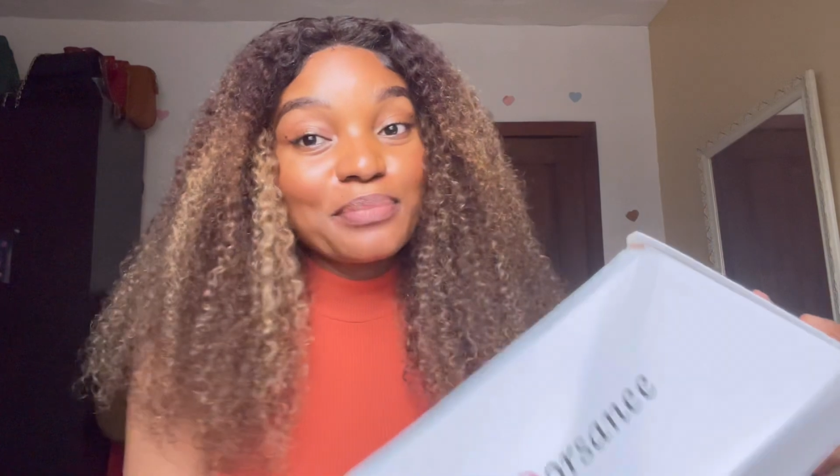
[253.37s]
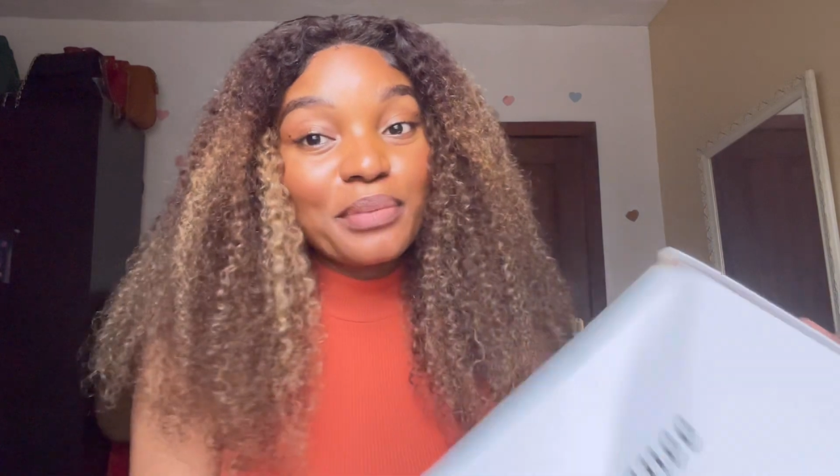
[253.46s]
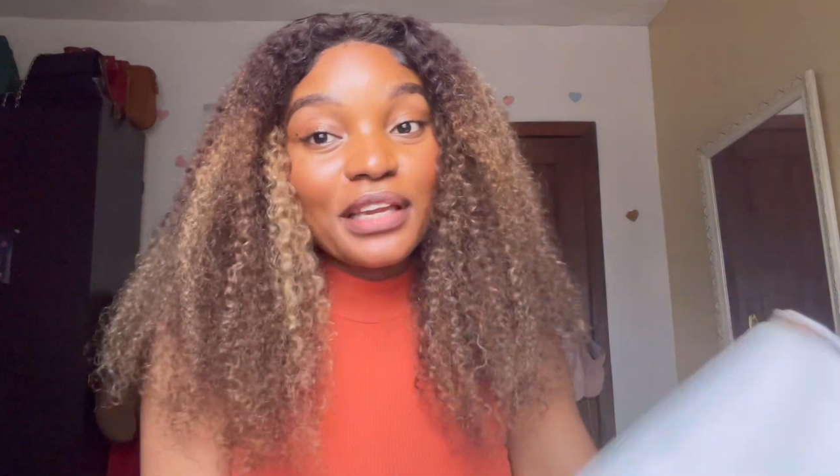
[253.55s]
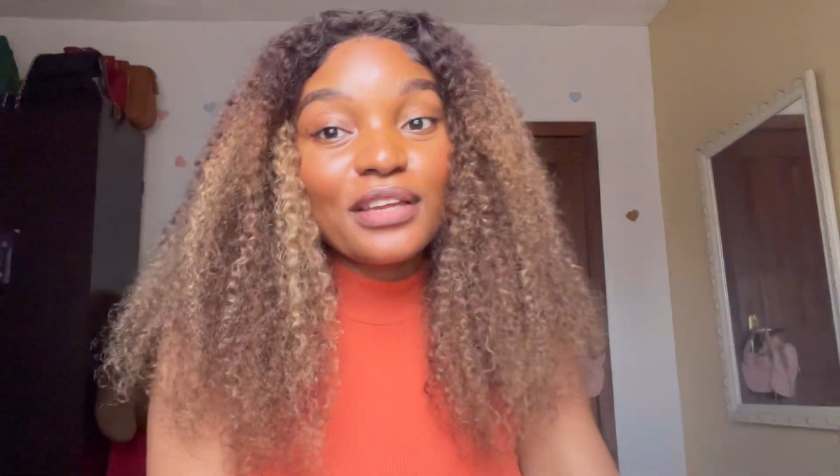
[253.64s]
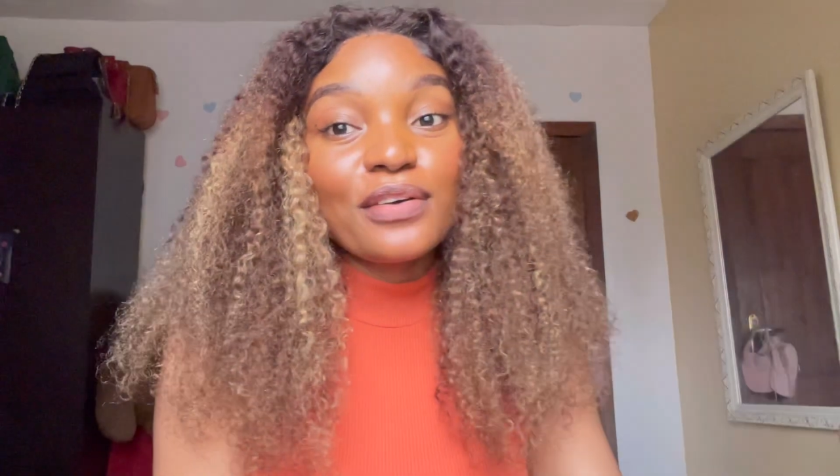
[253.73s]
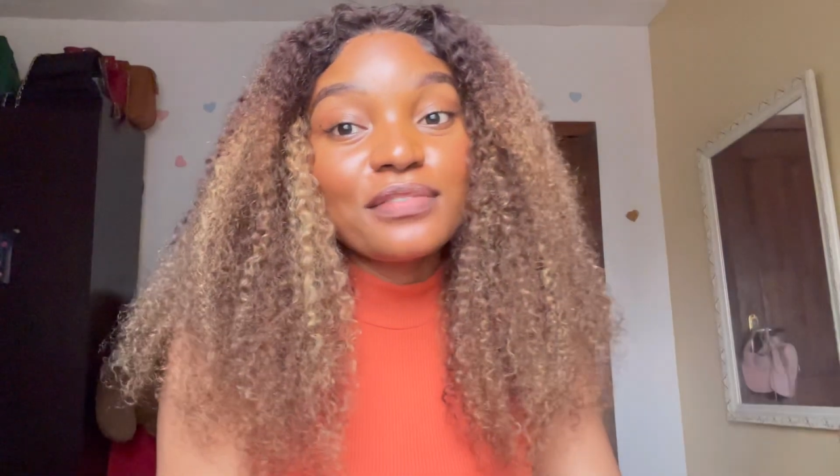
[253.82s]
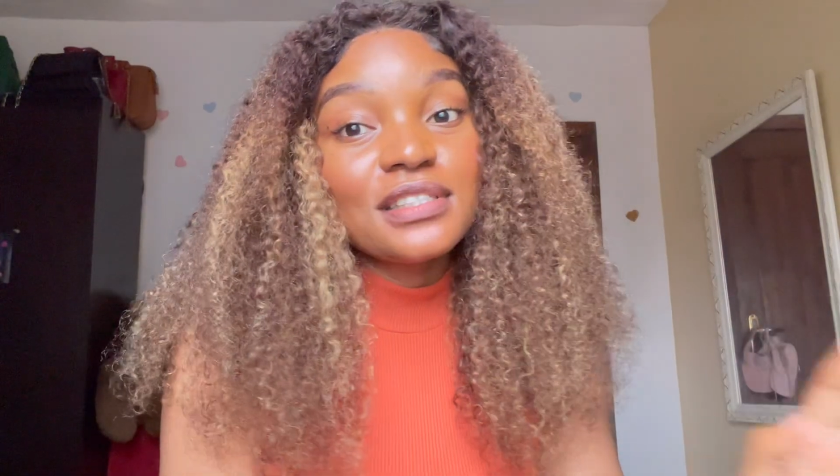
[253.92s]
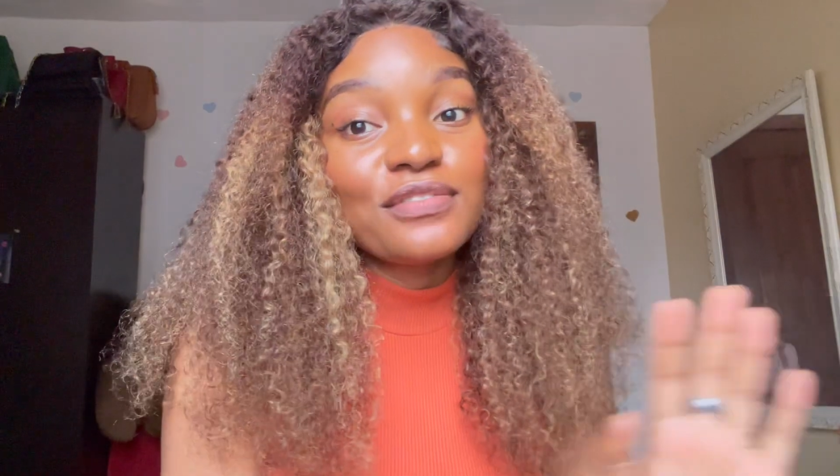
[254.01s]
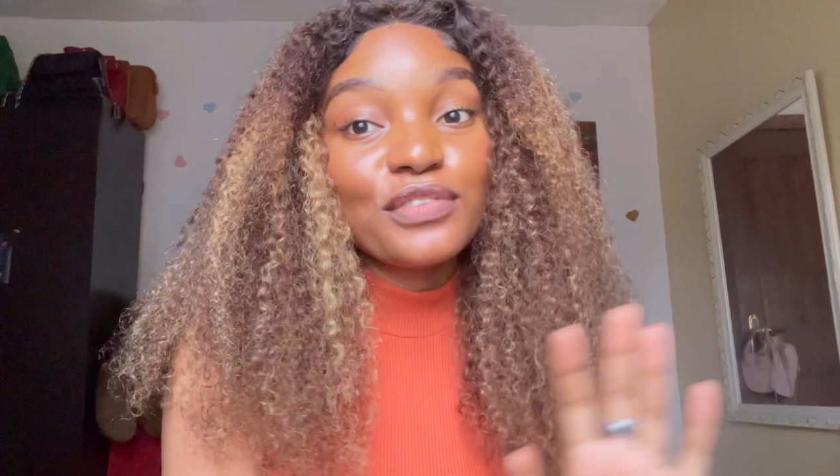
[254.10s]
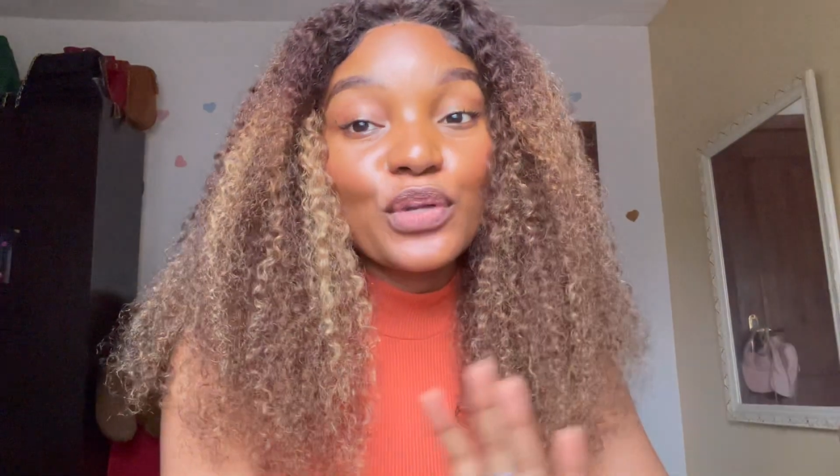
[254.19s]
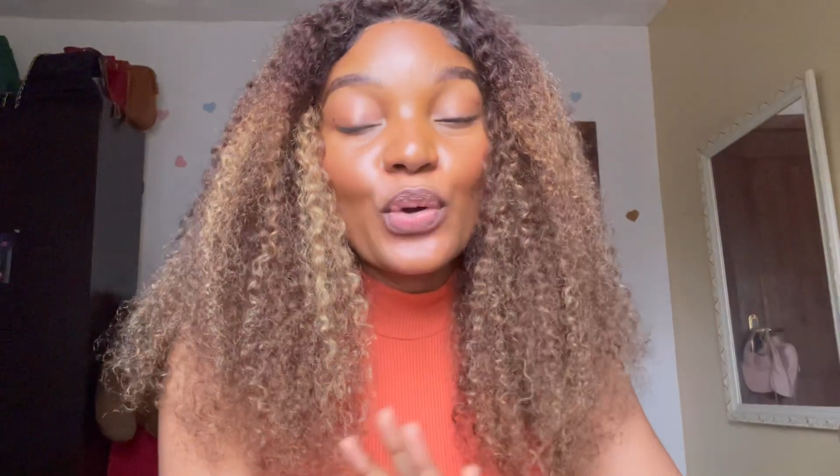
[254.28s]
the beginning of this
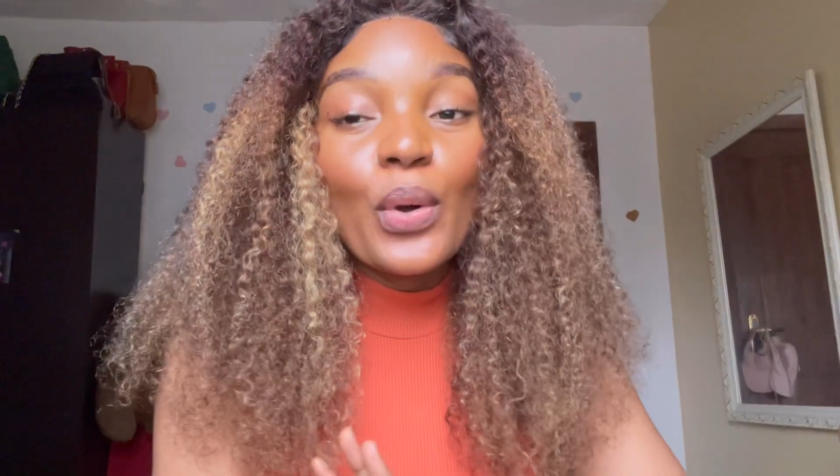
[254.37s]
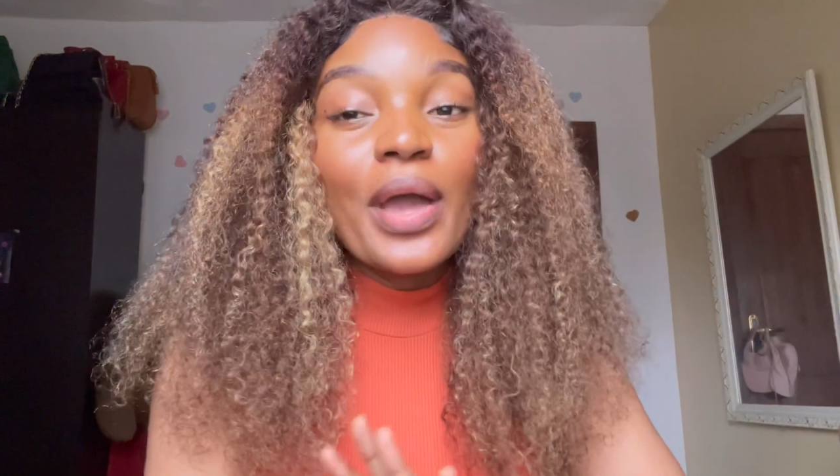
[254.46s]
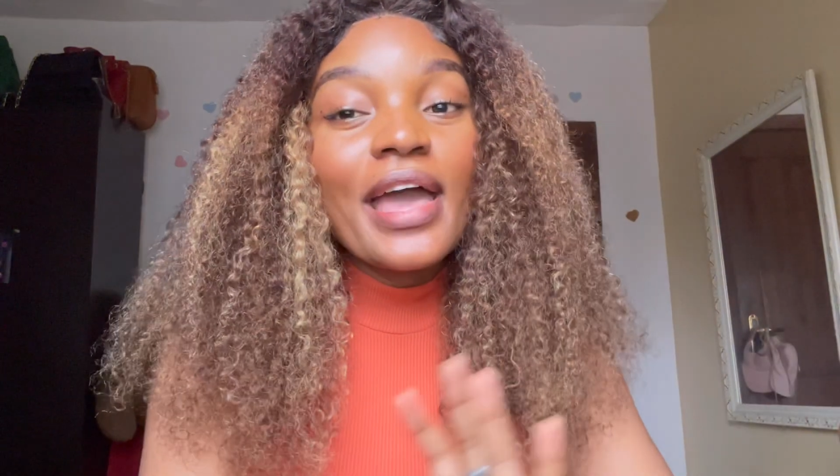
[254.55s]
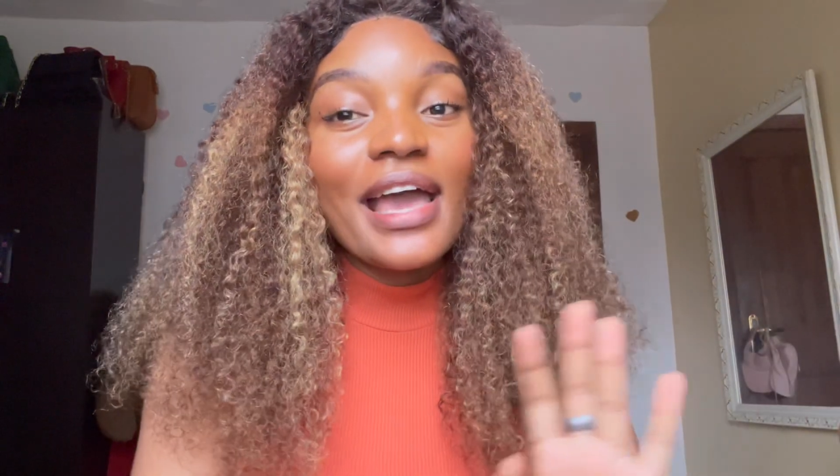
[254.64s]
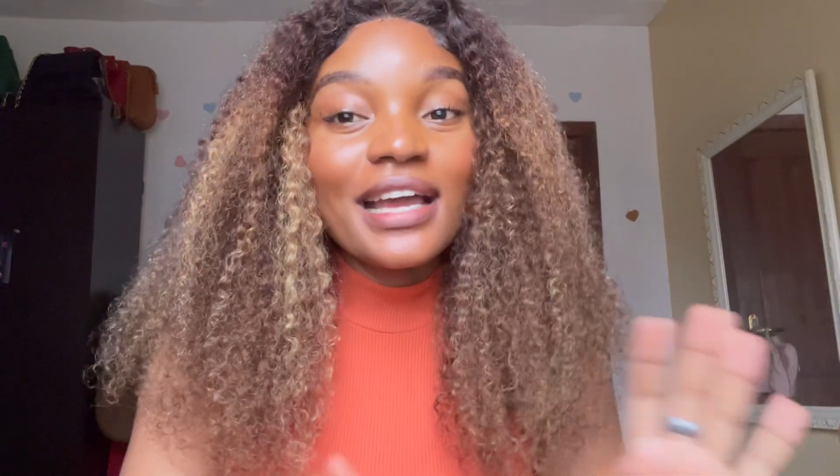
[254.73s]
video.